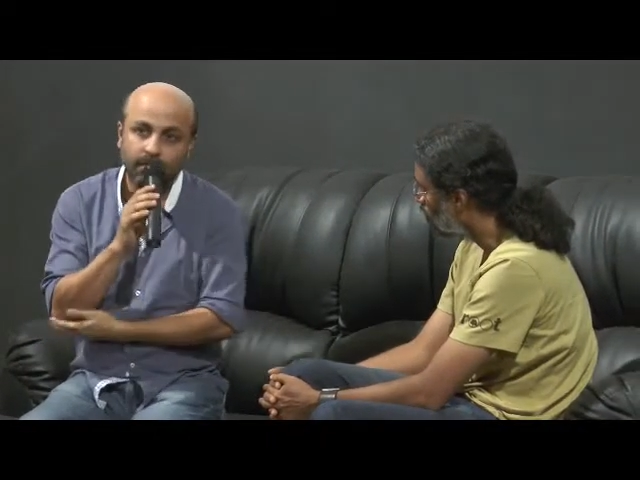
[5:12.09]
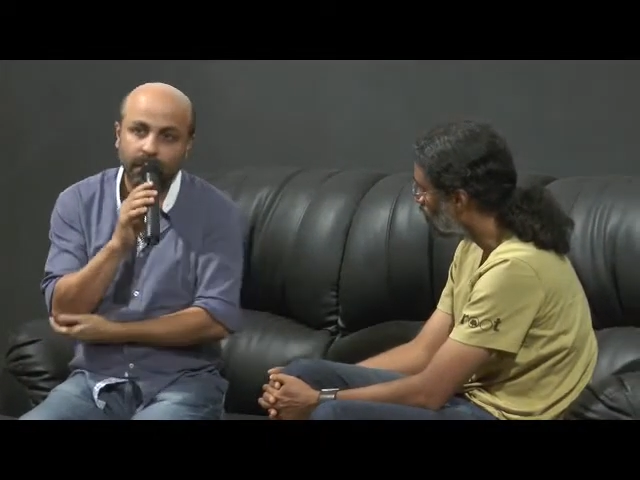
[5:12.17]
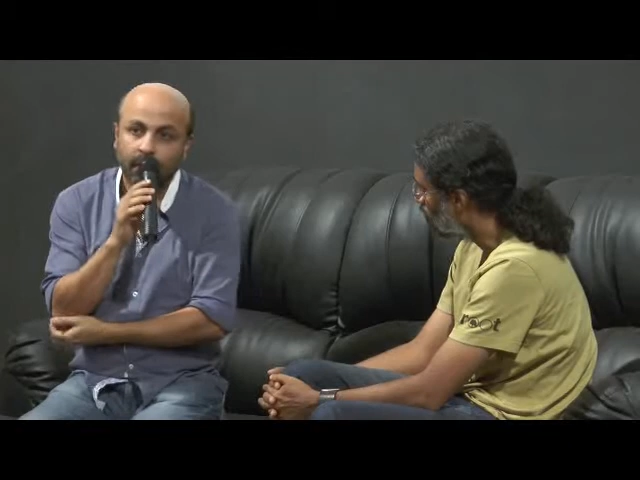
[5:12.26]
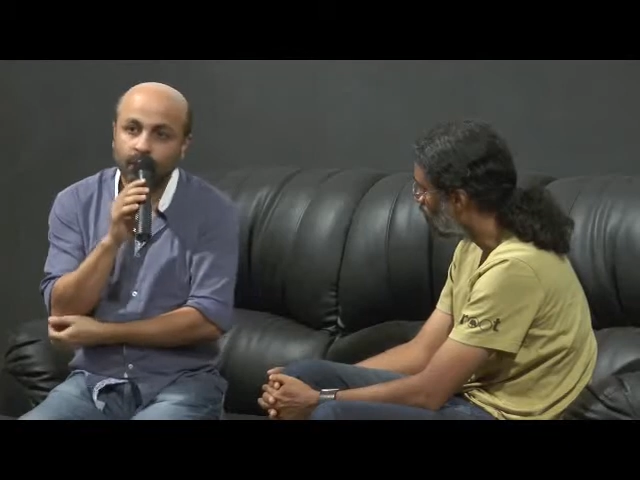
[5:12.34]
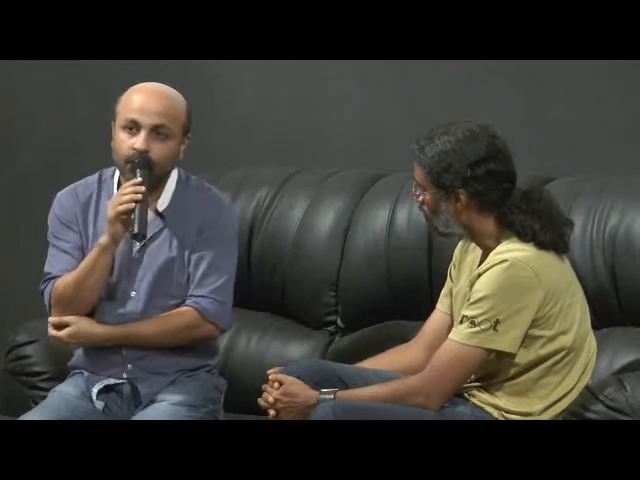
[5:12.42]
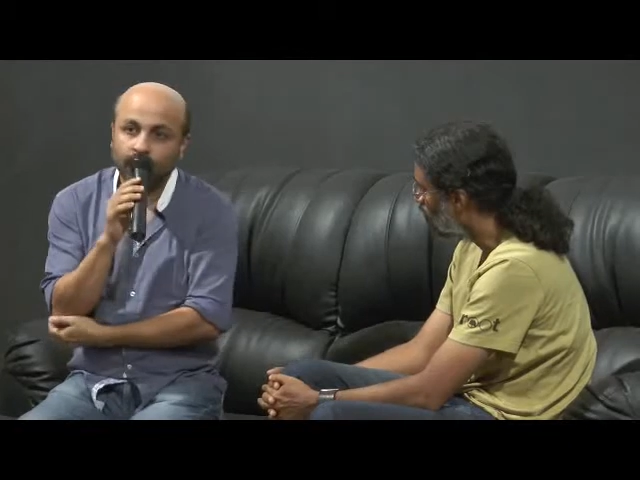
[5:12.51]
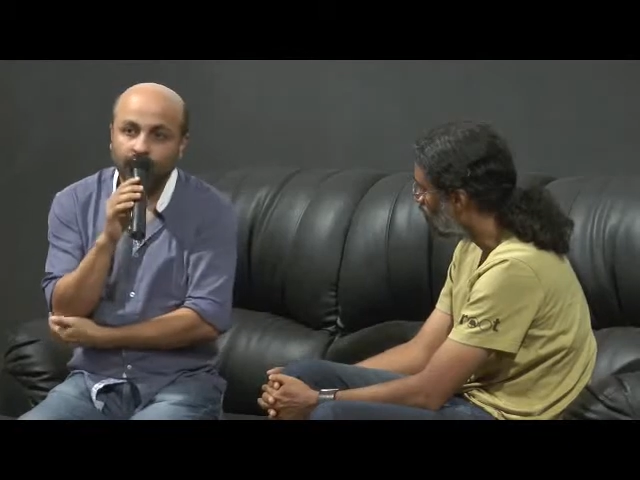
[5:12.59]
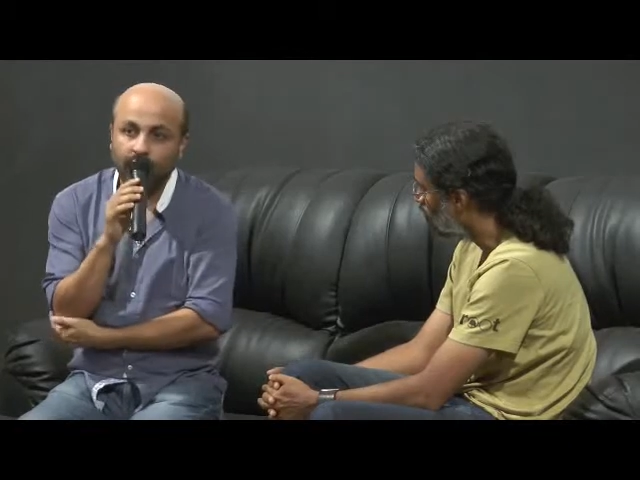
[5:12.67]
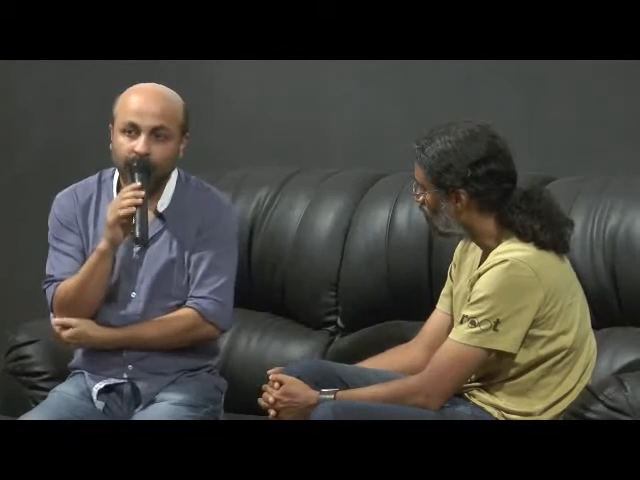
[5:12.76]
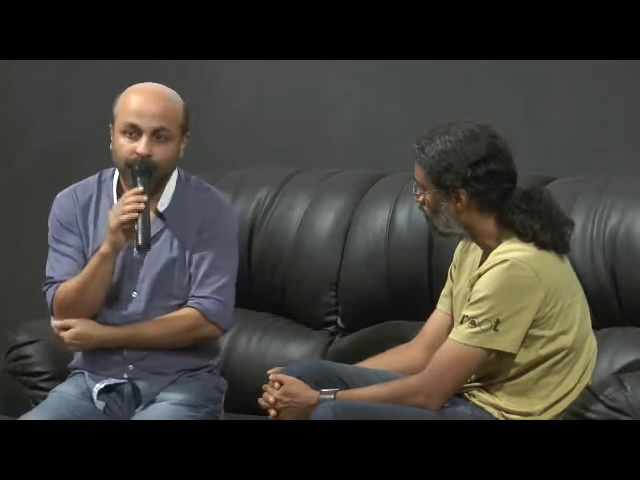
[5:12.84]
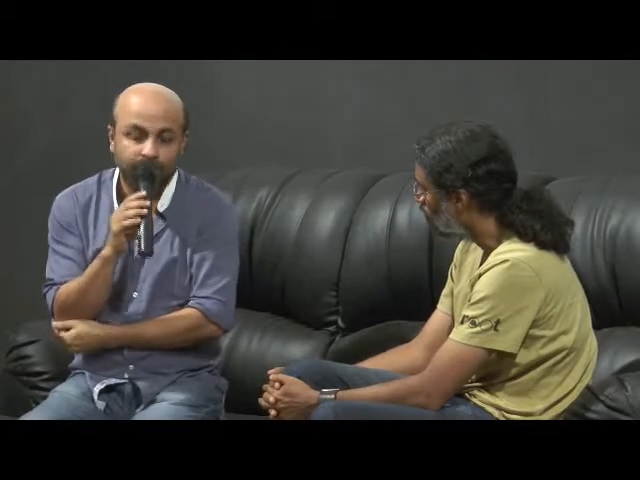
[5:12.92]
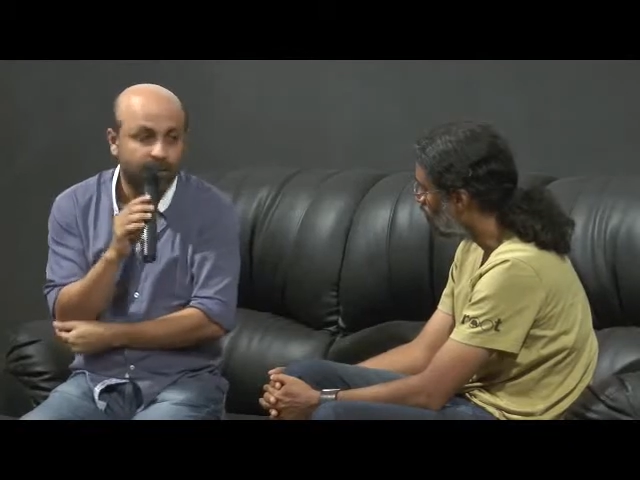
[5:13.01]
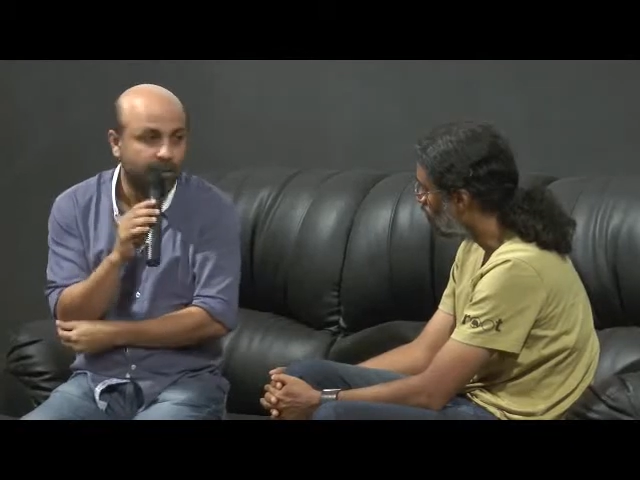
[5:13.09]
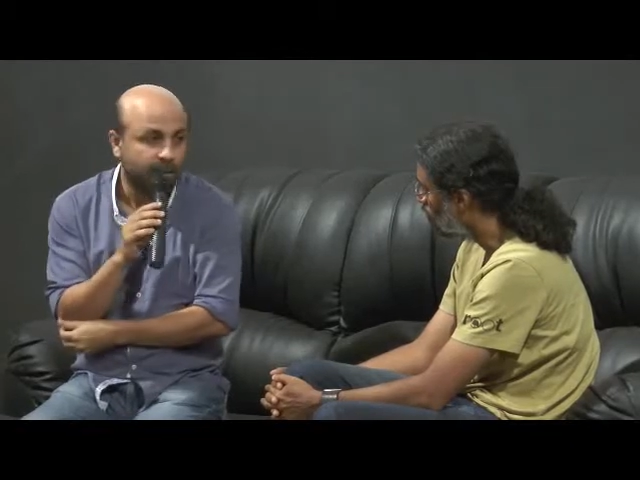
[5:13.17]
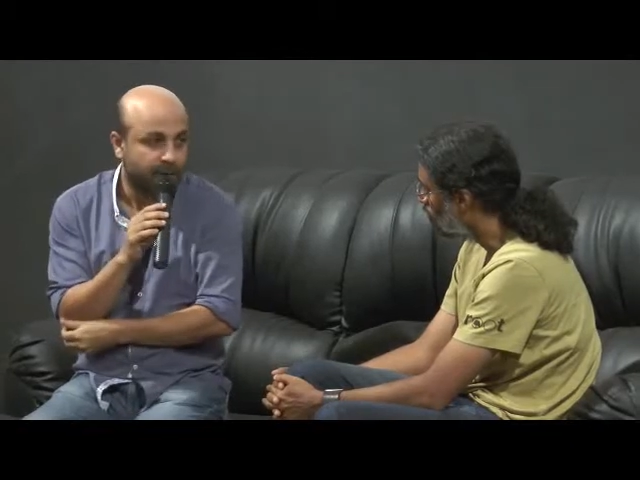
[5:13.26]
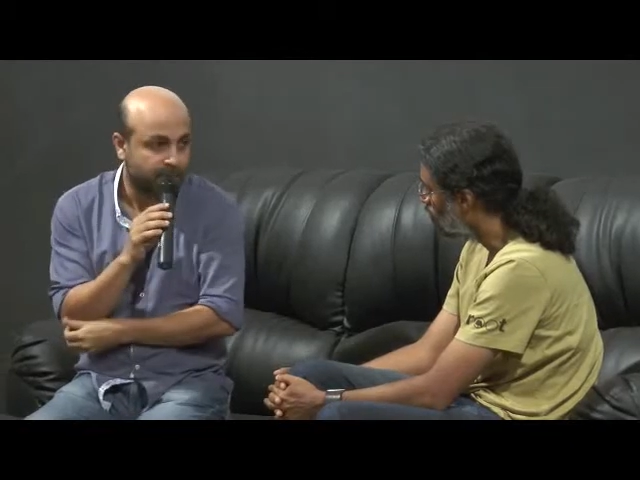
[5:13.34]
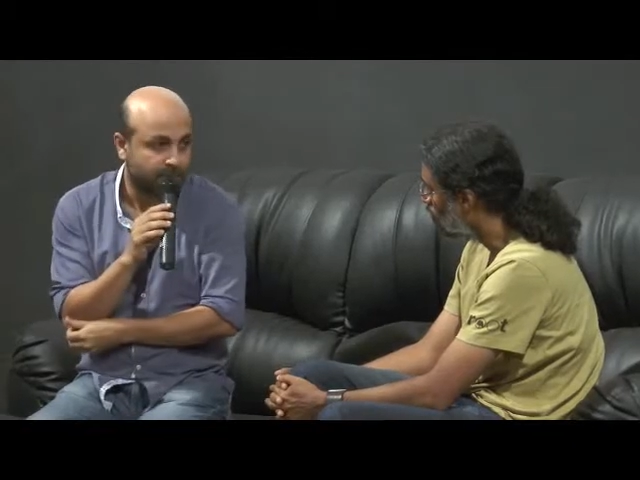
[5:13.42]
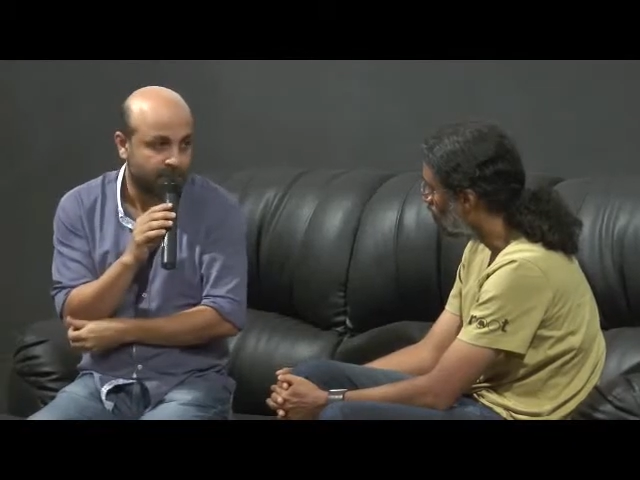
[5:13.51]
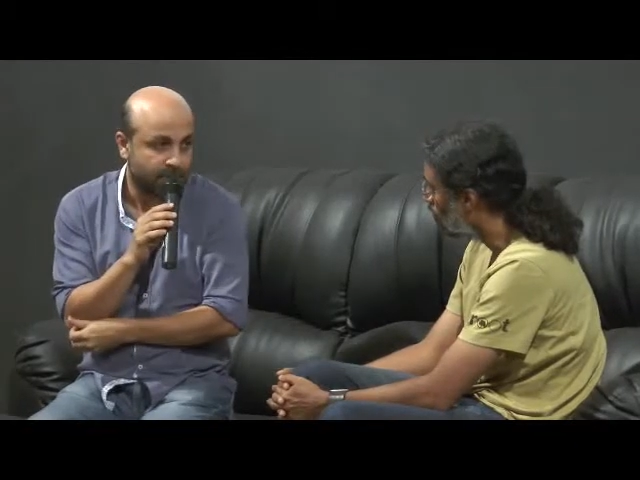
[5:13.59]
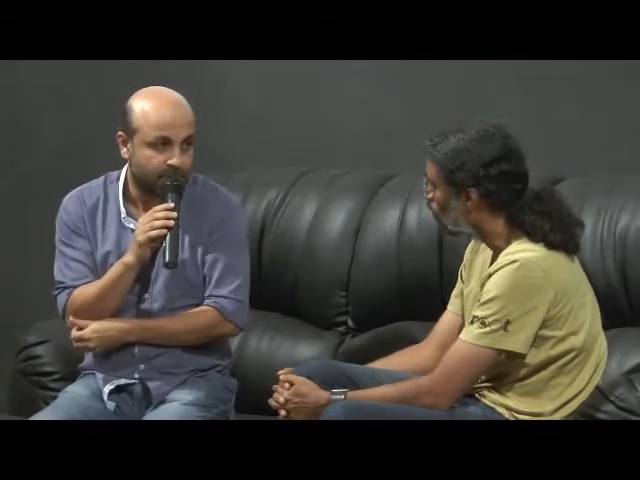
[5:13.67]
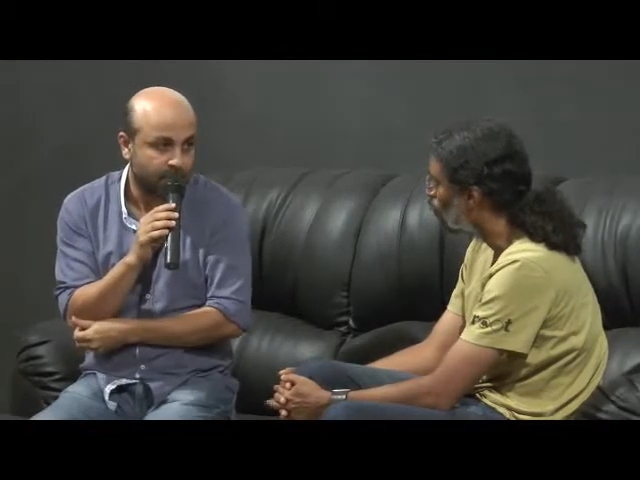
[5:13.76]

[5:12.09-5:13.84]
about 2.5, 3 years.